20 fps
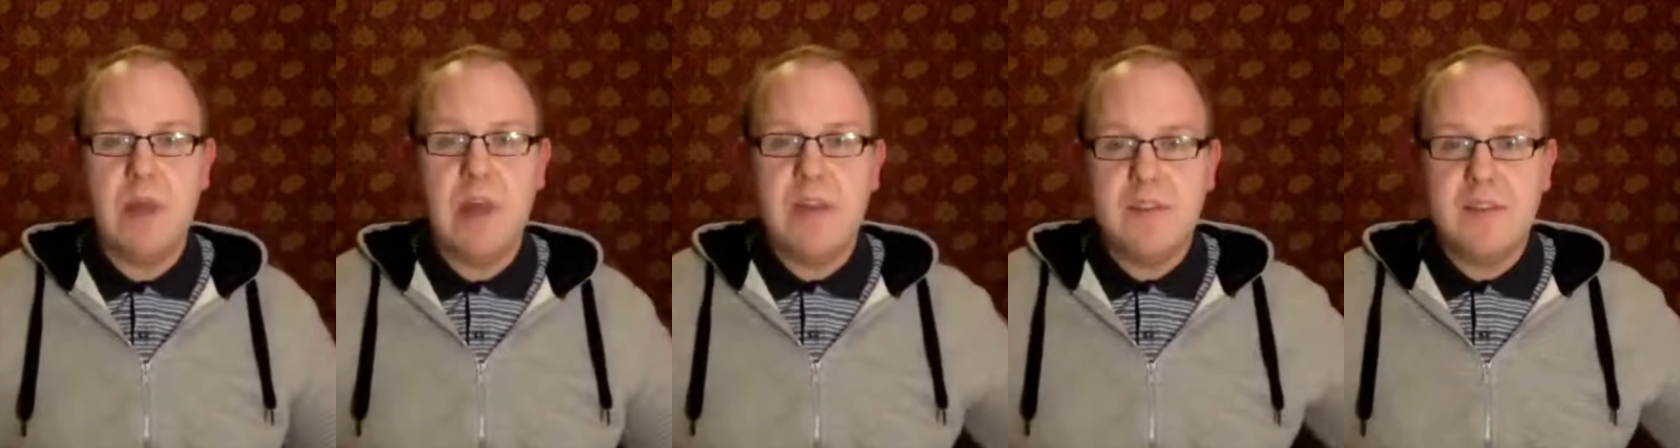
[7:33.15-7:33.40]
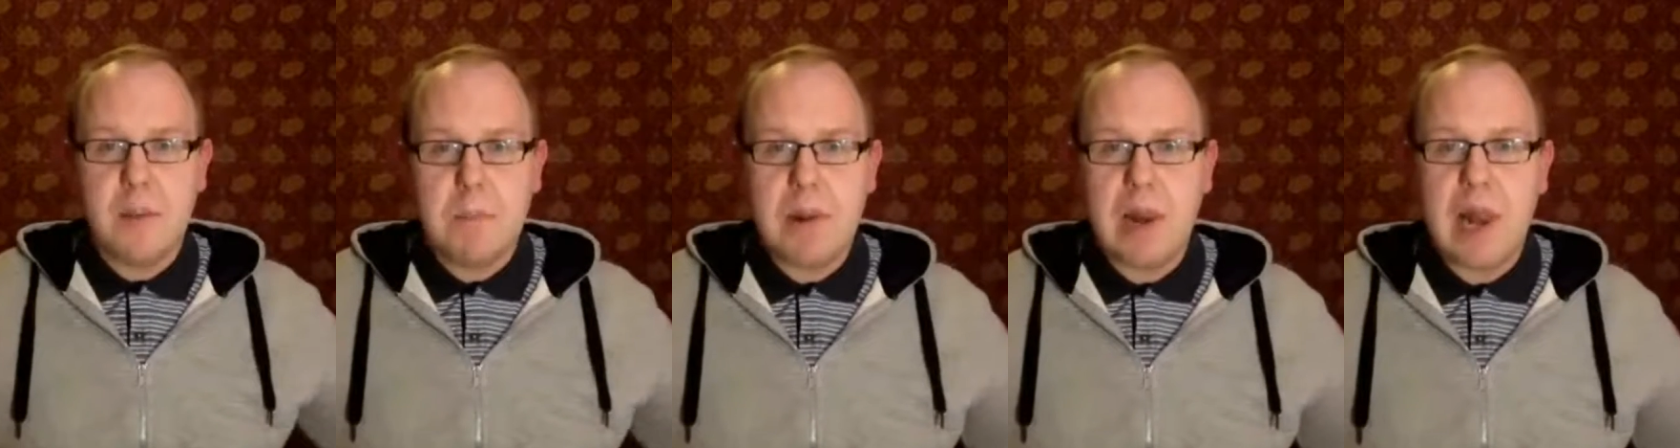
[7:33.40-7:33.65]

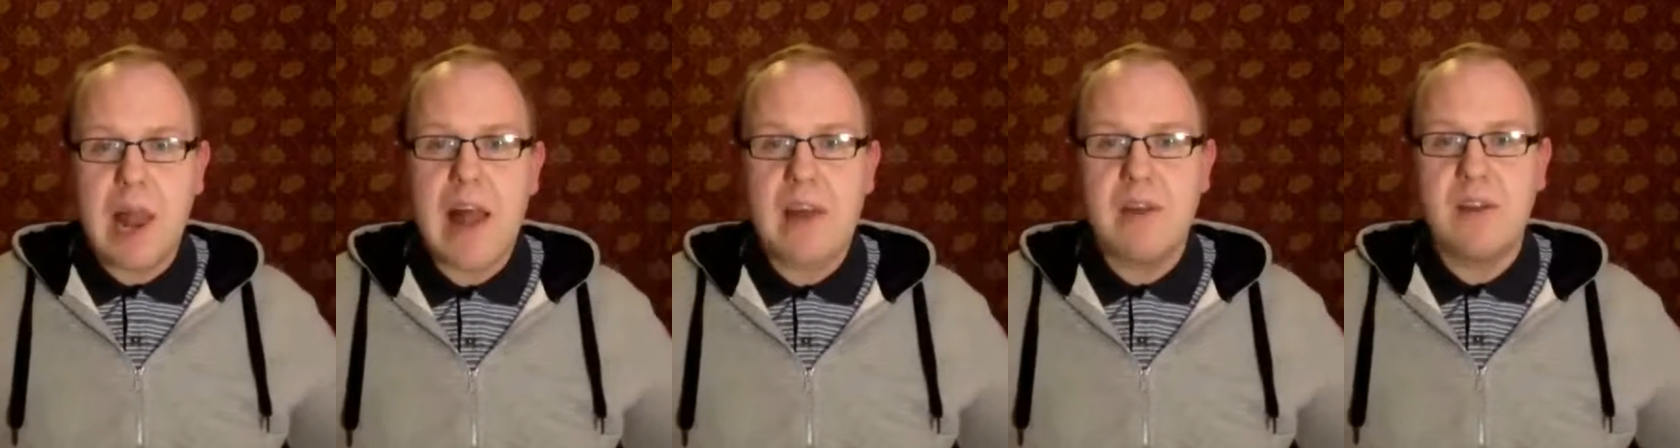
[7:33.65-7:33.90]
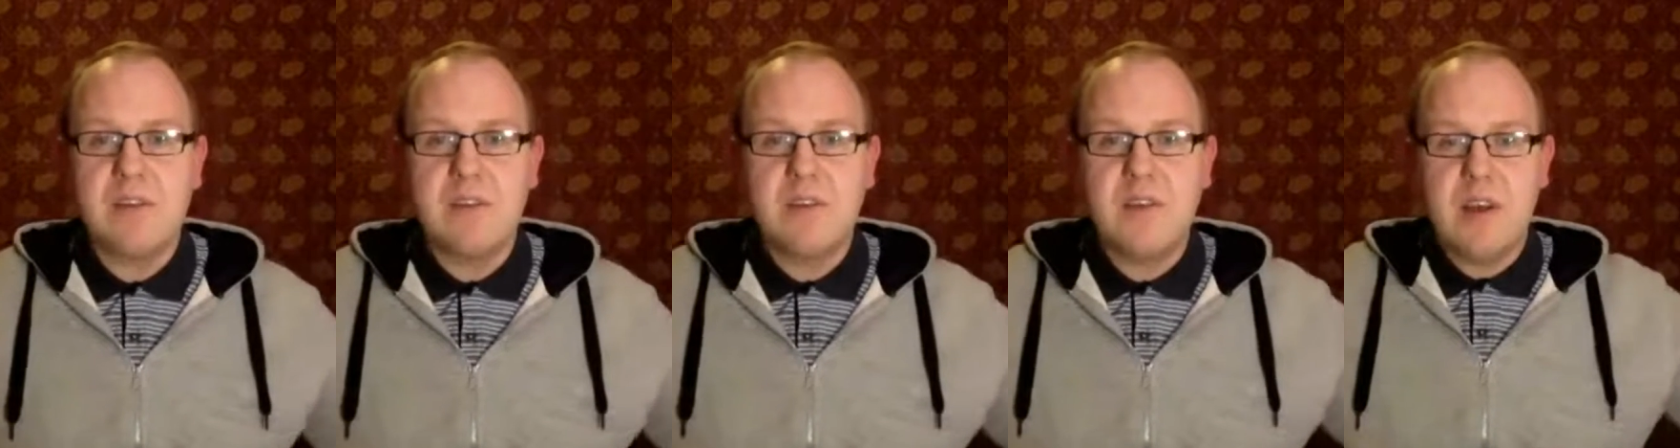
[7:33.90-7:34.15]
to
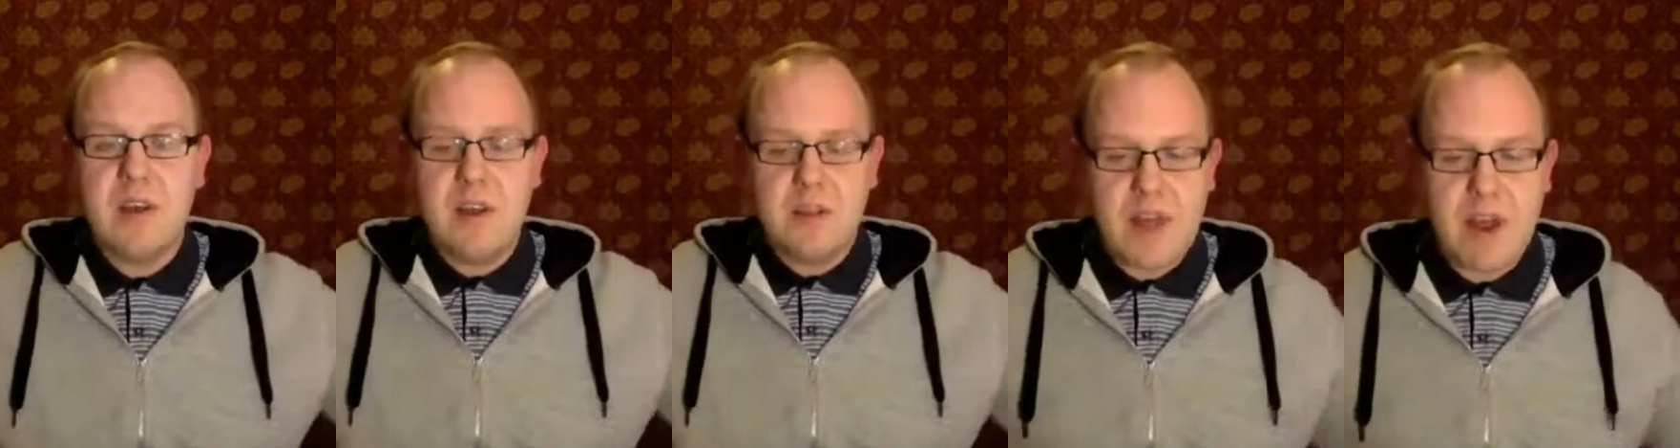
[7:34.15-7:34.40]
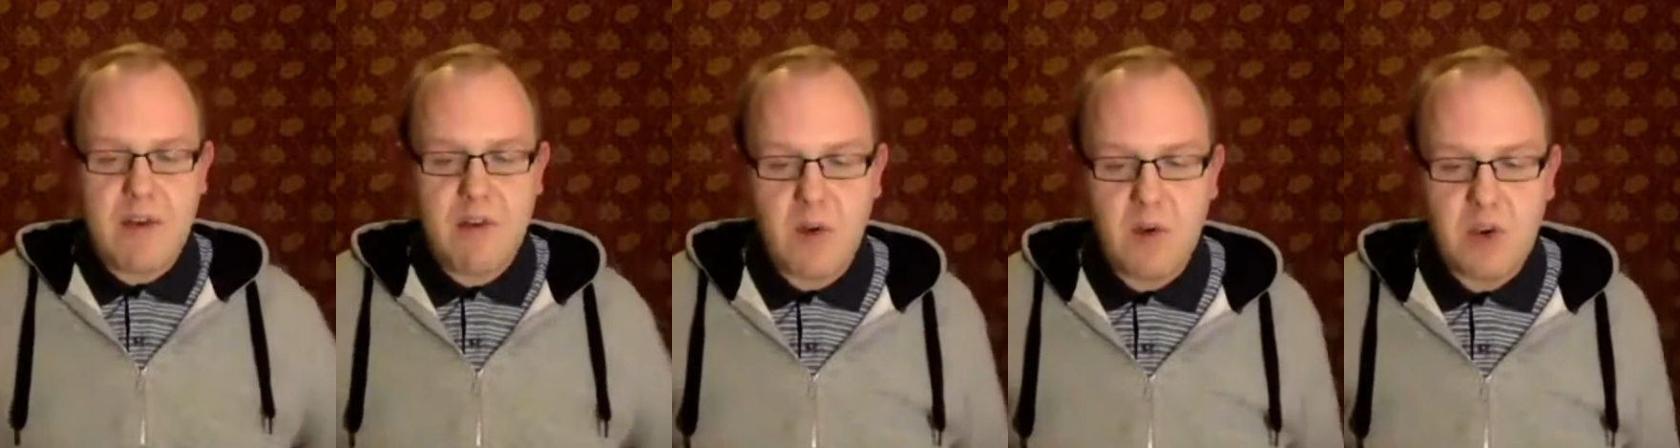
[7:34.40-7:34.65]
plant
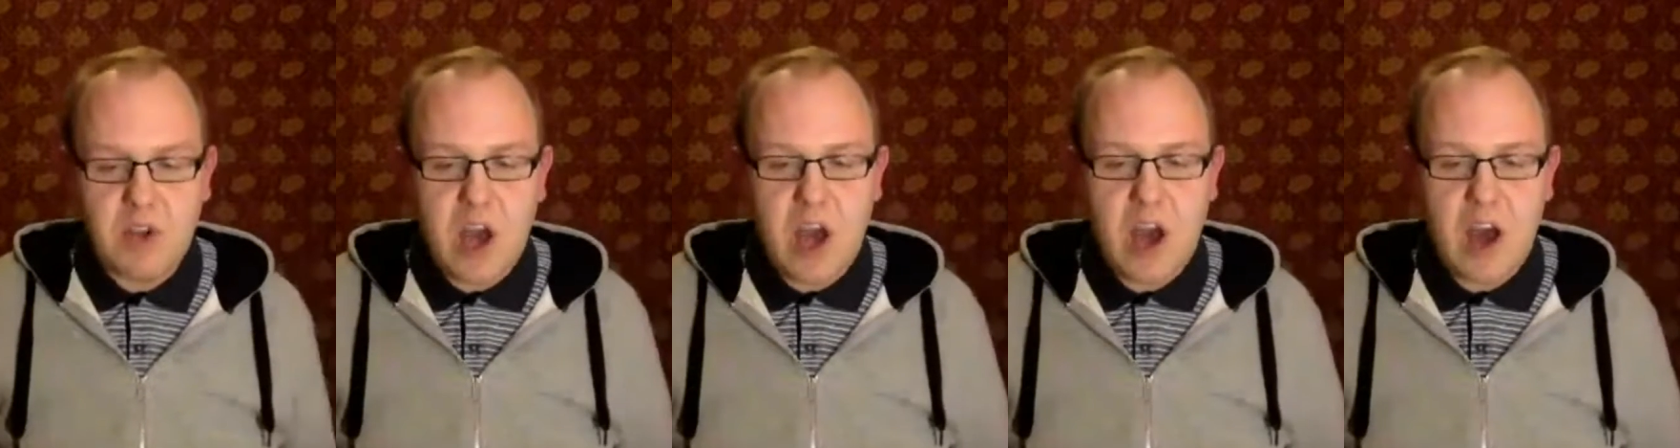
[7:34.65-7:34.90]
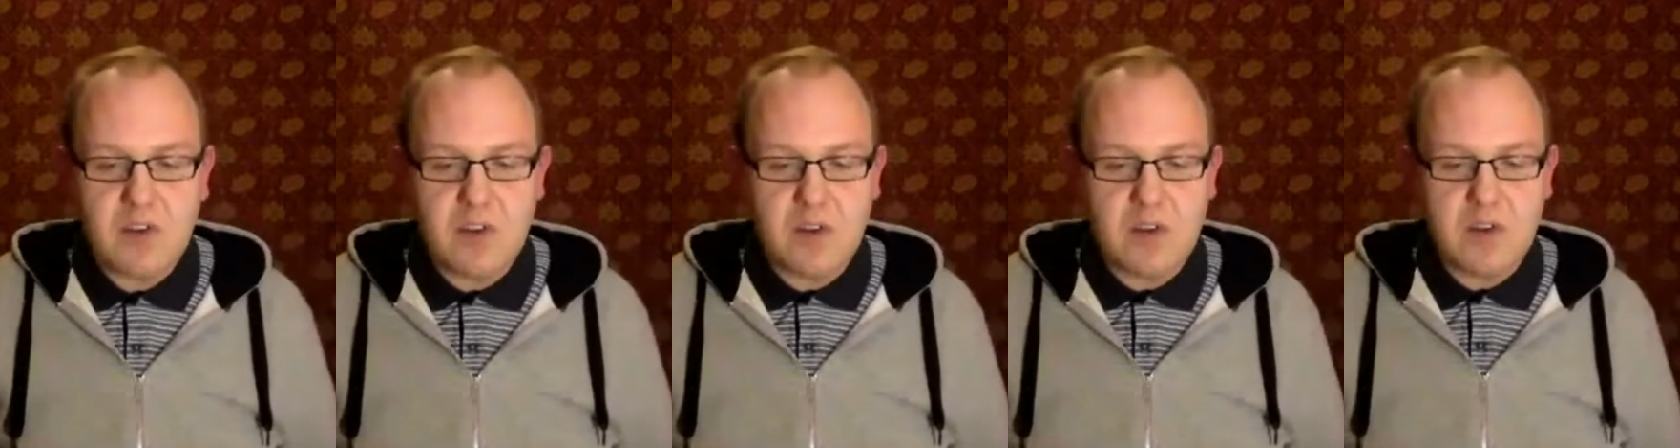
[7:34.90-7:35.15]
their own
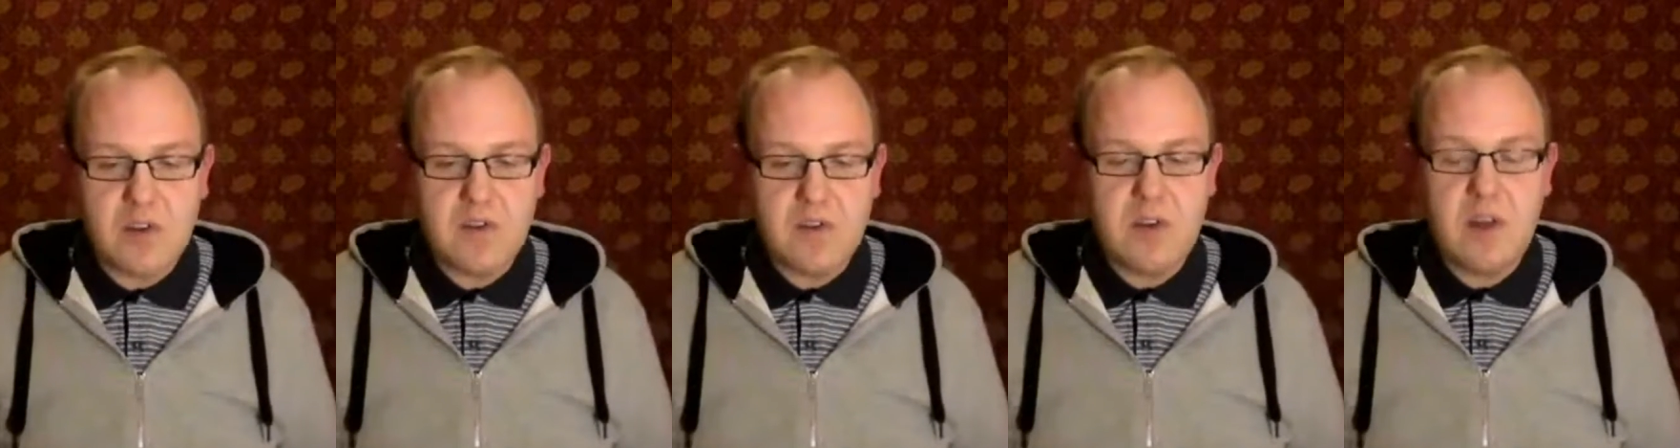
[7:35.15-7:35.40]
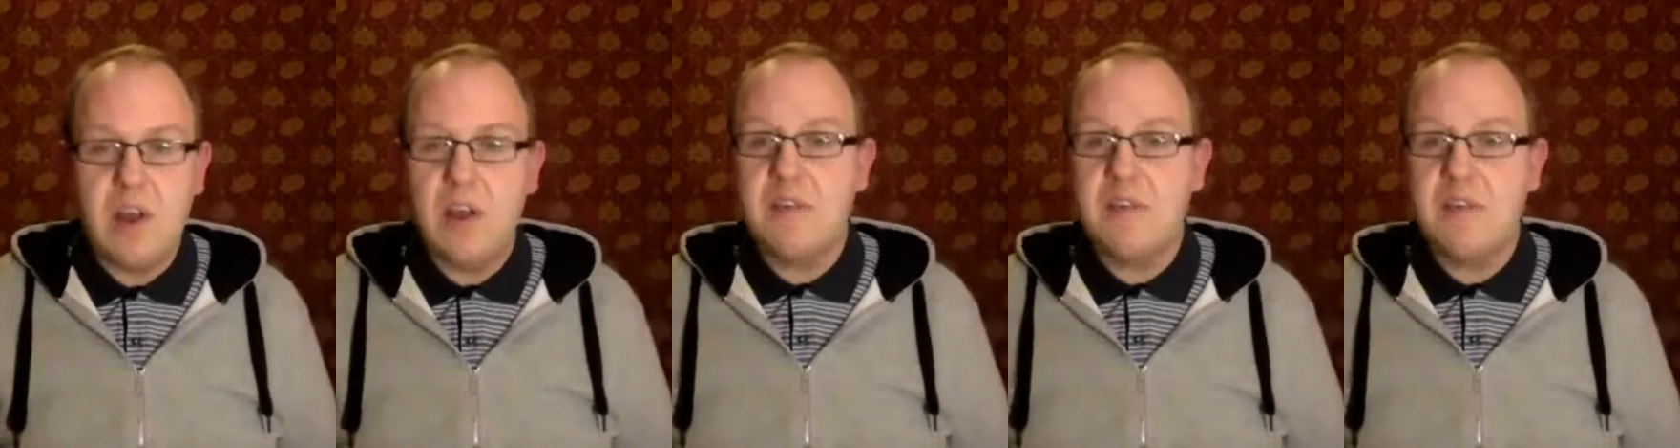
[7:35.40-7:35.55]
gardens,